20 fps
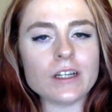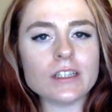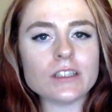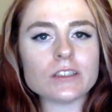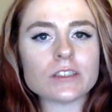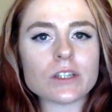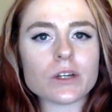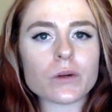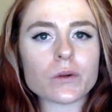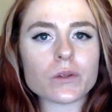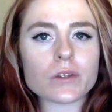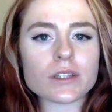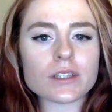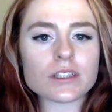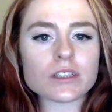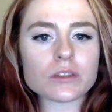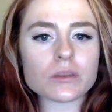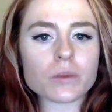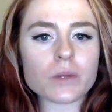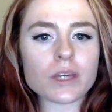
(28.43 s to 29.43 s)
So
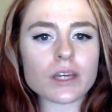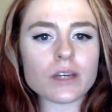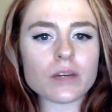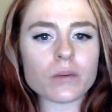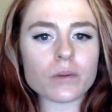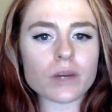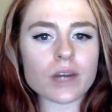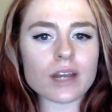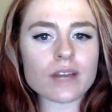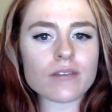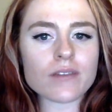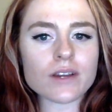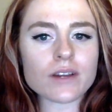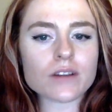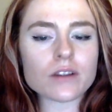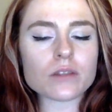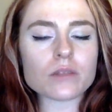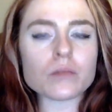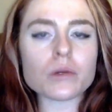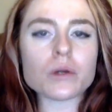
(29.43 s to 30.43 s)
this week, what I
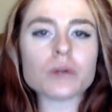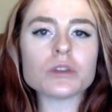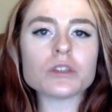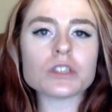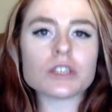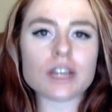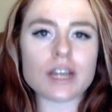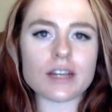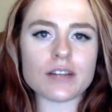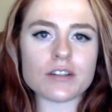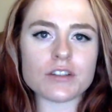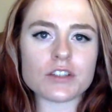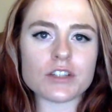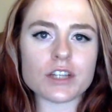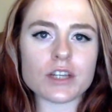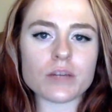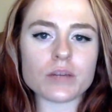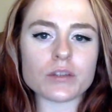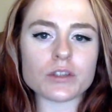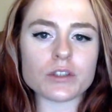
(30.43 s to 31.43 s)
found the most
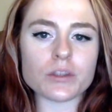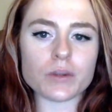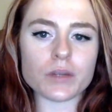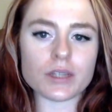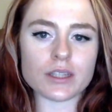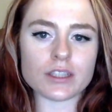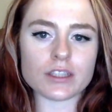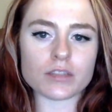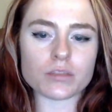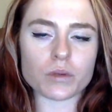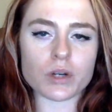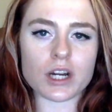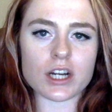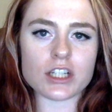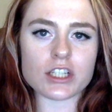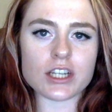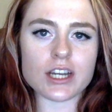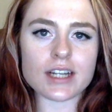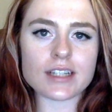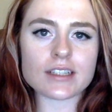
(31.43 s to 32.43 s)
challenging when doing this
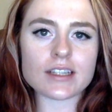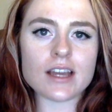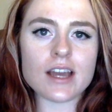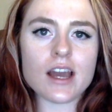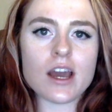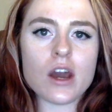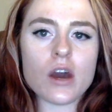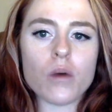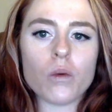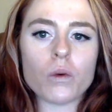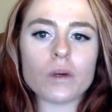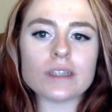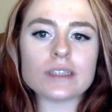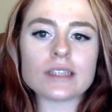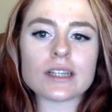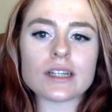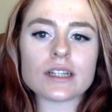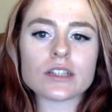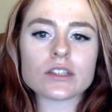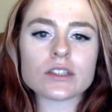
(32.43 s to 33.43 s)
project was
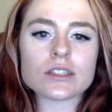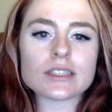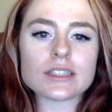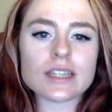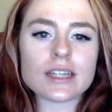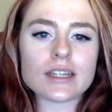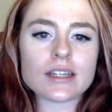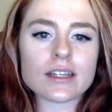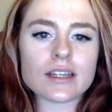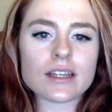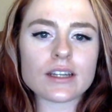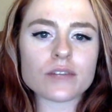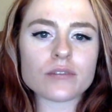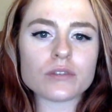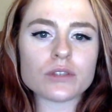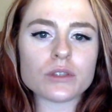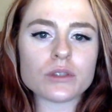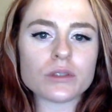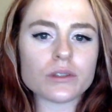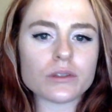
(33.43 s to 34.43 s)
understanding if
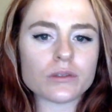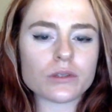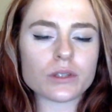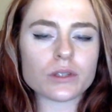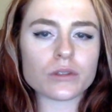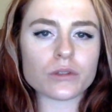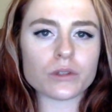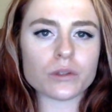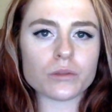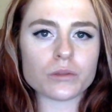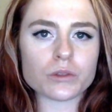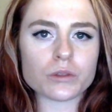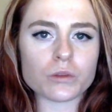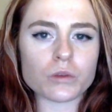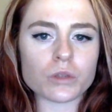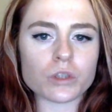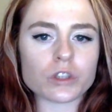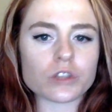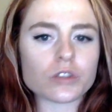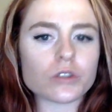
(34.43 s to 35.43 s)
two different groups
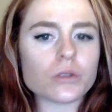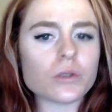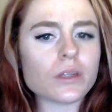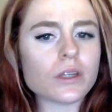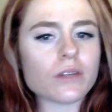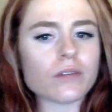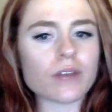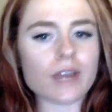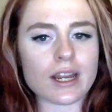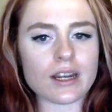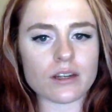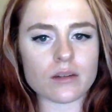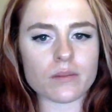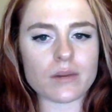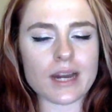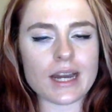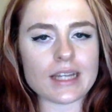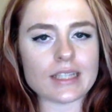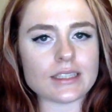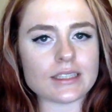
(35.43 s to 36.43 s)
were truly
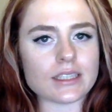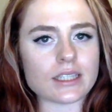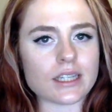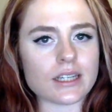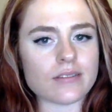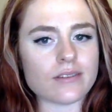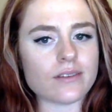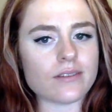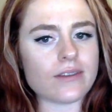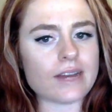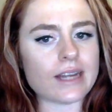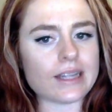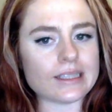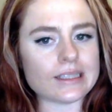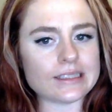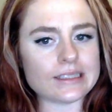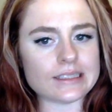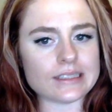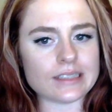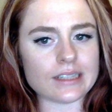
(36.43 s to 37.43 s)
randomized to give a
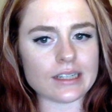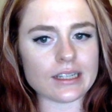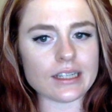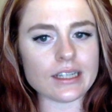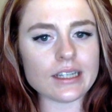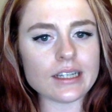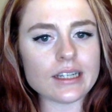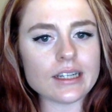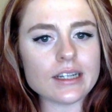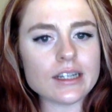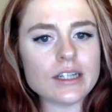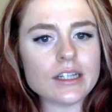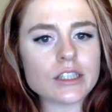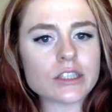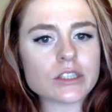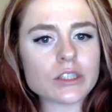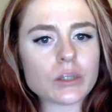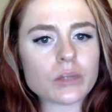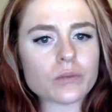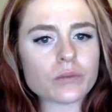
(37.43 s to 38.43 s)
valid study.
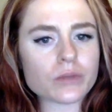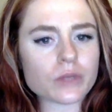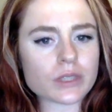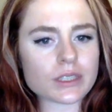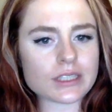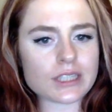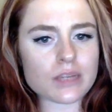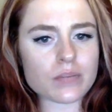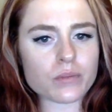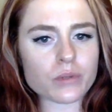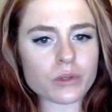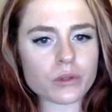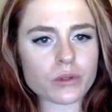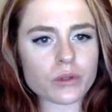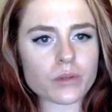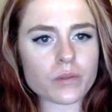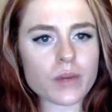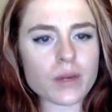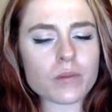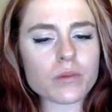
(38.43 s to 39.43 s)
So for example,
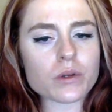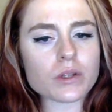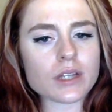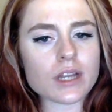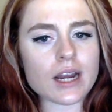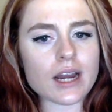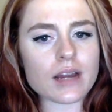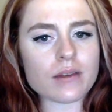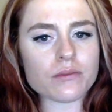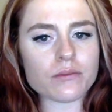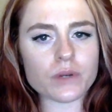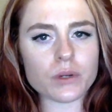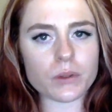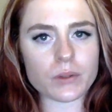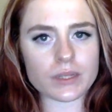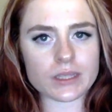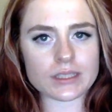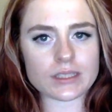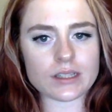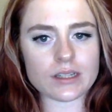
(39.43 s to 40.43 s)
the paper that I
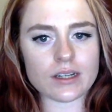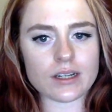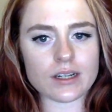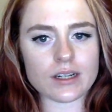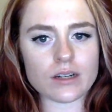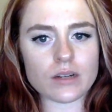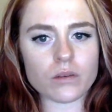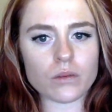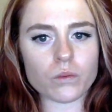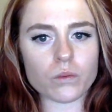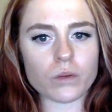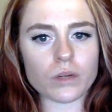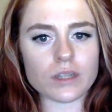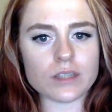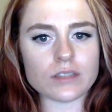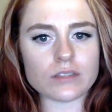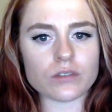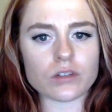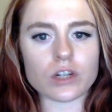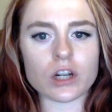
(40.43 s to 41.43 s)
focused on
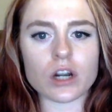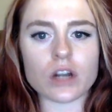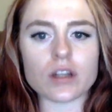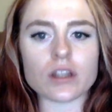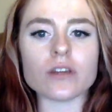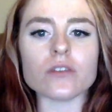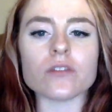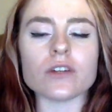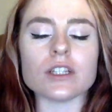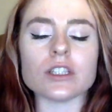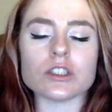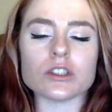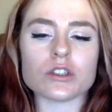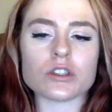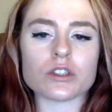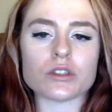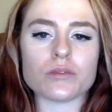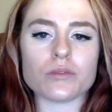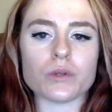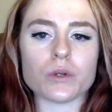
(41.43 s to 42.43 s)
was regarding
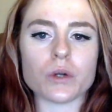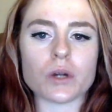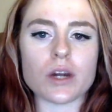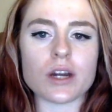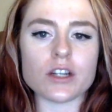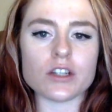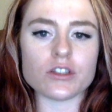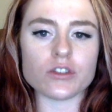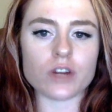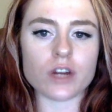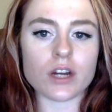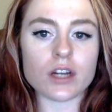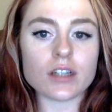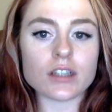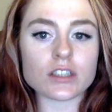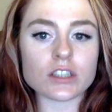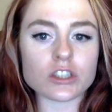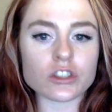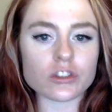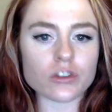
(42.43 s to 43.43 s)
research for a
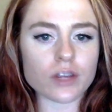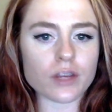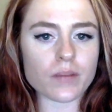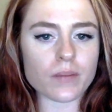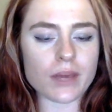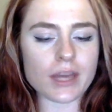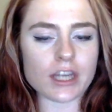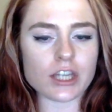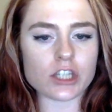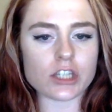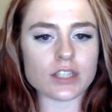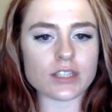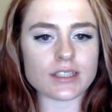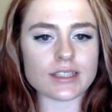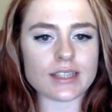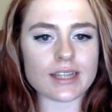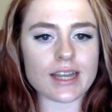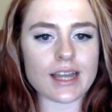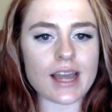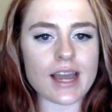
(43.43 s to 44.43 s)
drug to treat patients
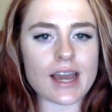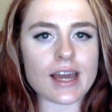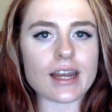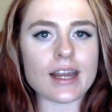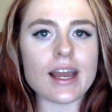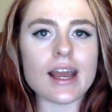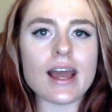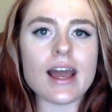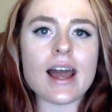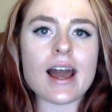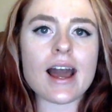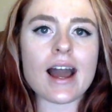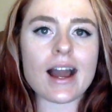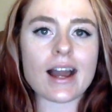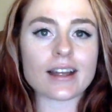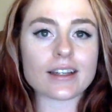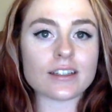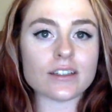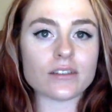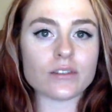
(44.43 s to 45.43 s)
that had
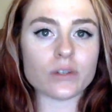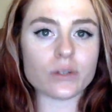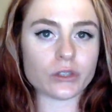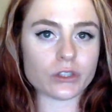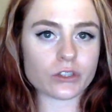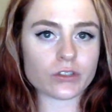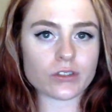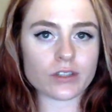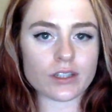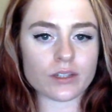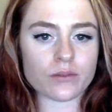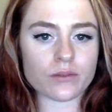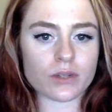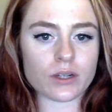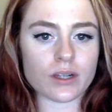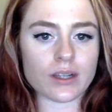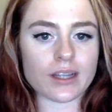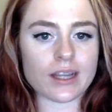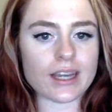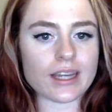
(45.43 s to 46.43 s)
active ulcerative
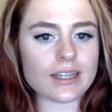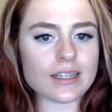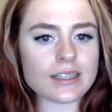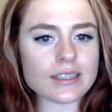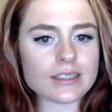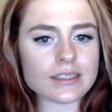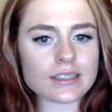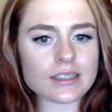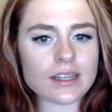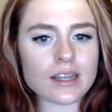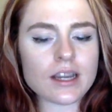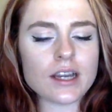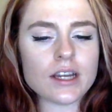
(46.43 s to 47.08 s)
colitis.